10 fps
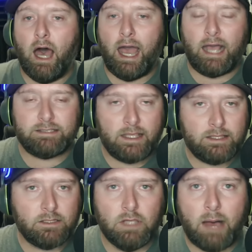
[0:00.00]
I, I, say
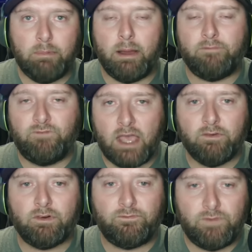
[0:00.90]
this a lot, but my
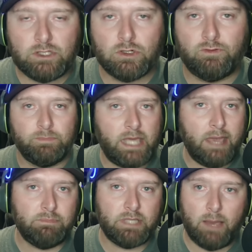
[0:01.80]
favorite feature
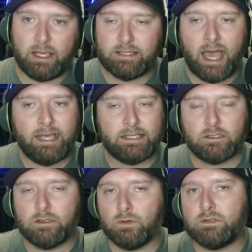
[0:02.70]
Game Time because I get
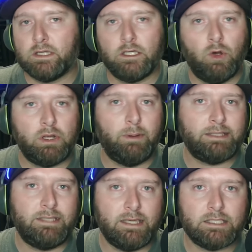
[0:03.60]
so sick of going to buy
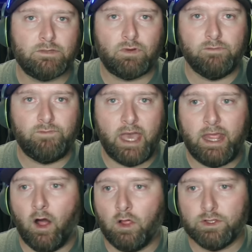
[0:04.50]
tickets for an event
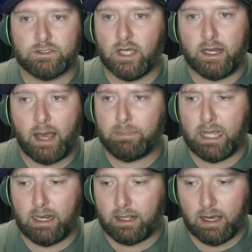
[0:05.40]
and all of a sudden I'm
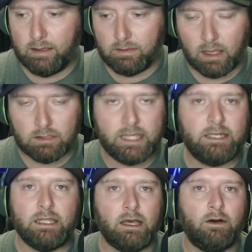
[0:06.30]
getting a, a
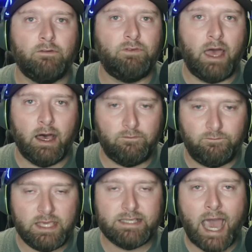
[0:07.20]
litany of uh,
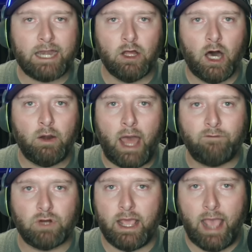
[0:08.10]
fees added on
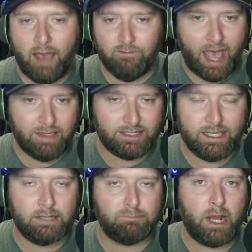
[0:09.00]
after I have had the
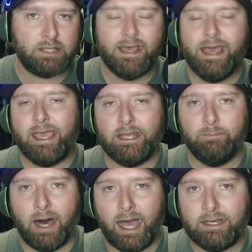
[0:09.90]
ticket price in
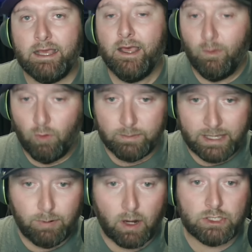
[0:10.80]
mind. Well, the
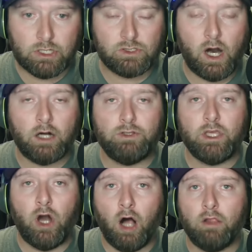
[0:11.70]
best part is you can toggle
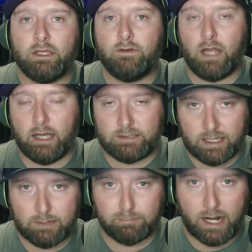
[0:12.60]
the all-in uh,
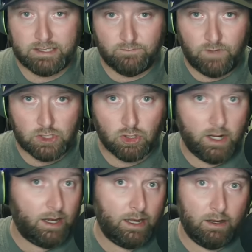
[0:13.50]
ticket pricing feature,
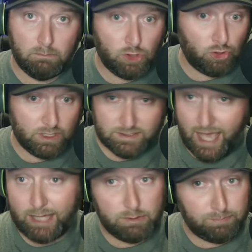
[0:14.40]
and it shows you
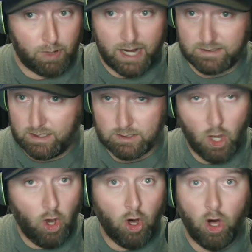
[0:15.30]
exactly what the price is
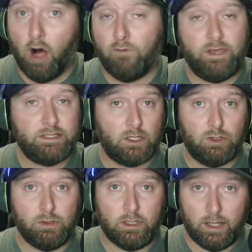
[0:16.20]
all fees
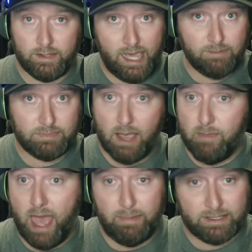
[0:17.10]
included on the Game
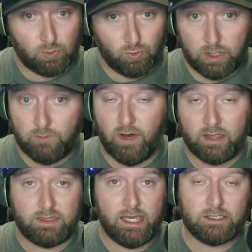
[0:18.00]
Time app. It's a really
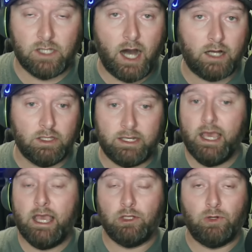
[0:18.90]
fun thing. Toggle it.
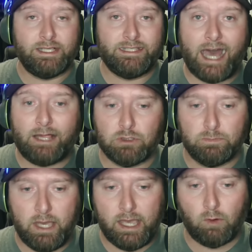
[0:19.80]
You know exactly what you're
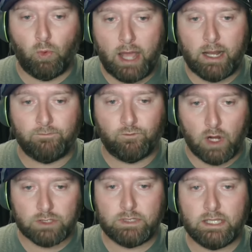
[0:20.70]
paying right up
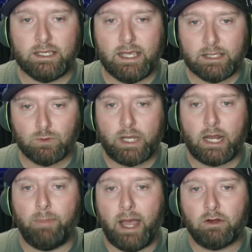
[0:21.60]
front. So take the guesswork out
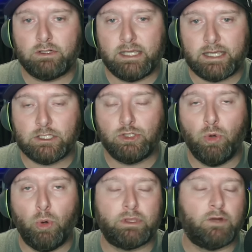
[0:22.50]
of buying your tickets and
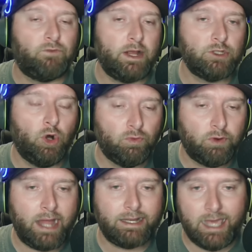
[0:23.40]
do it with our friends over
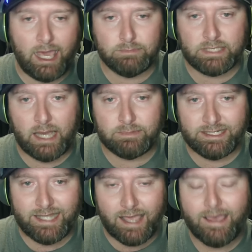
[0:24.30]
at Game Time
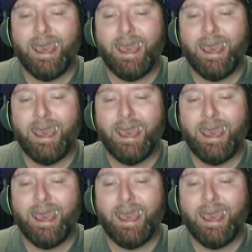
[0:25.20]
today.